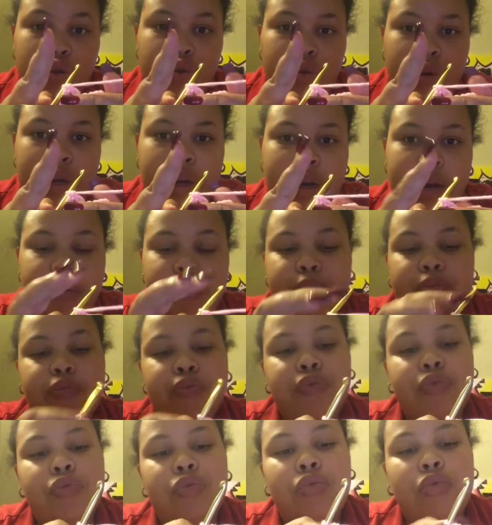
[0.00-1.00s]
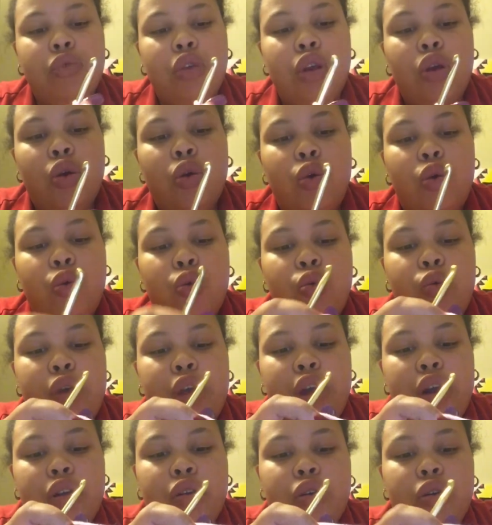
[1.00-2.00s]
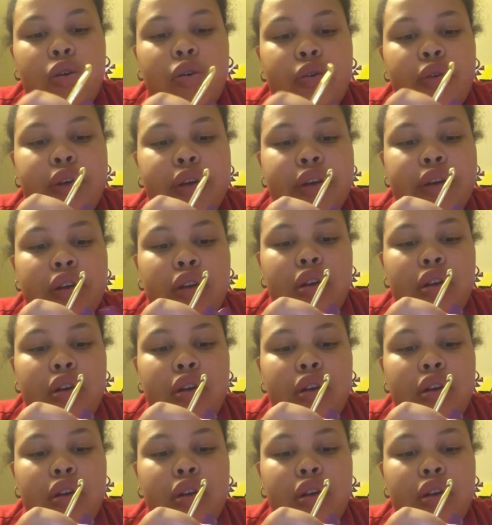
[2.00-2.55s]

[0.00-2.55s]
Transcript: Now we are going